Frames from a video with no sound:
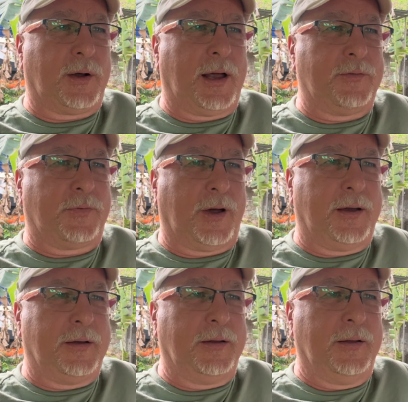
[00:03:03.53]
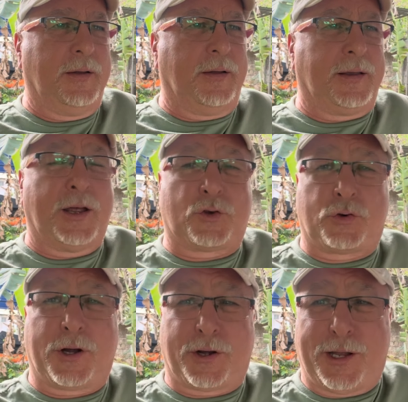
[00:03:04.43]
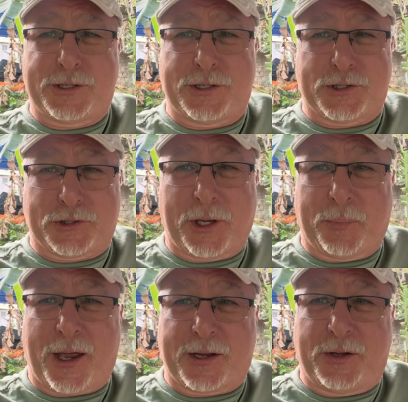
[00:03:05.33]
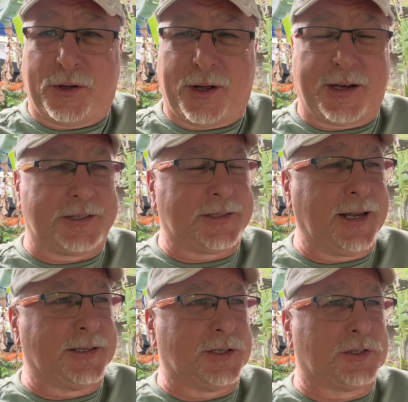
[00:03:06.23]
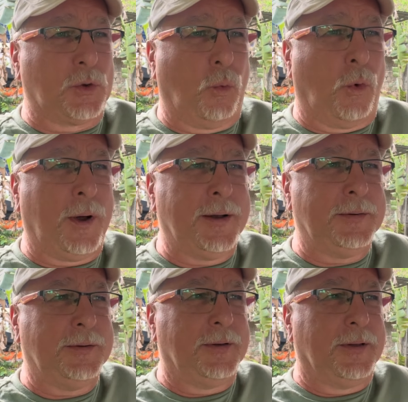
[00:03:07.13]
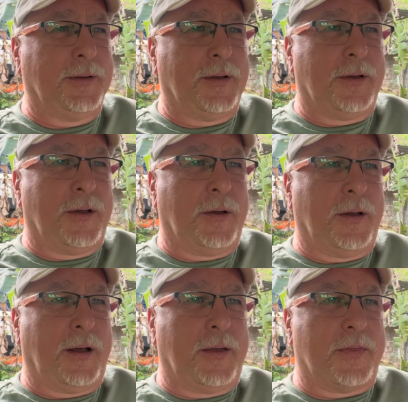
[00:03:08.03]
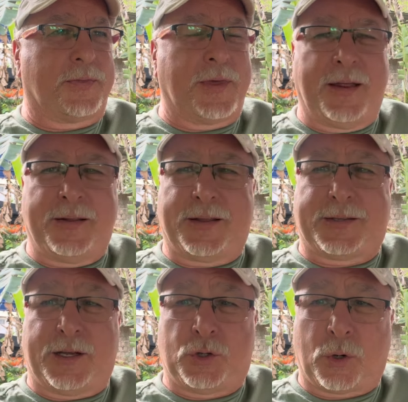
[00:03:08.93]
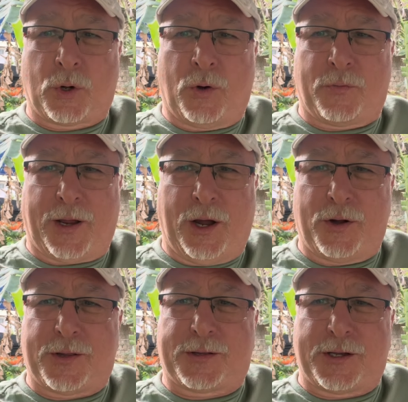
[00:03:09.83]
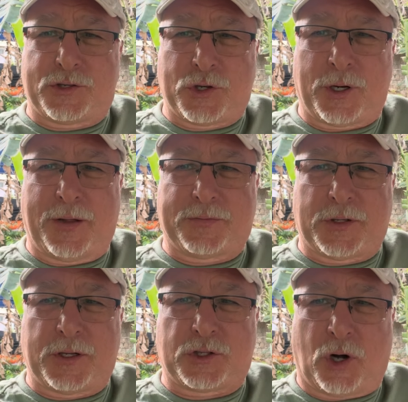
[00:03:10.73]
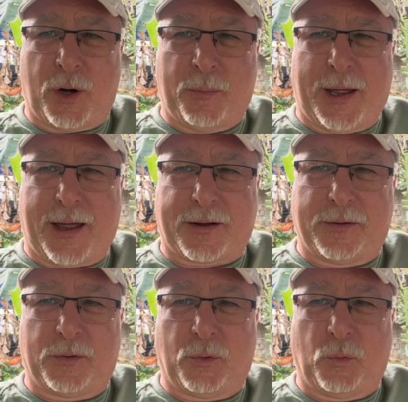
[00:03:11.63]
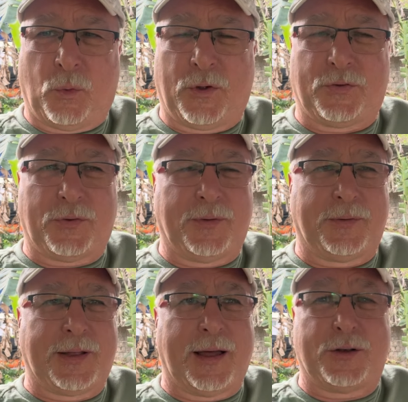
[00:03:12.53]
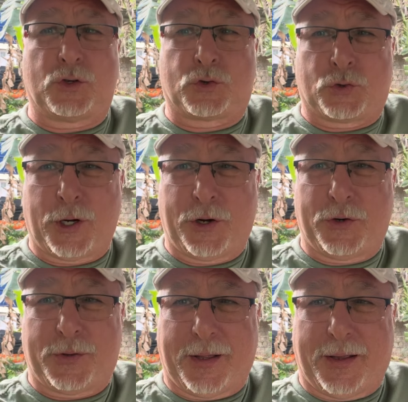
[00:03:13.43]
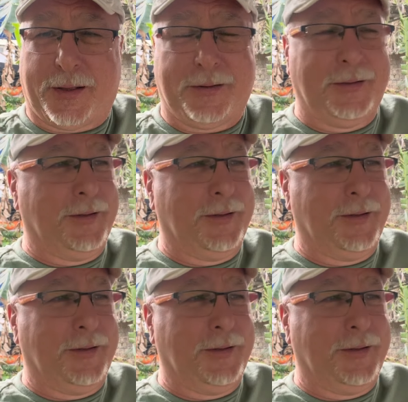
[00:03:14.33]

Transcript: I find, get triggered easy, just like back in the United States. It's the one thing that they took over here that they should have left on the tarmac was that triggered thing,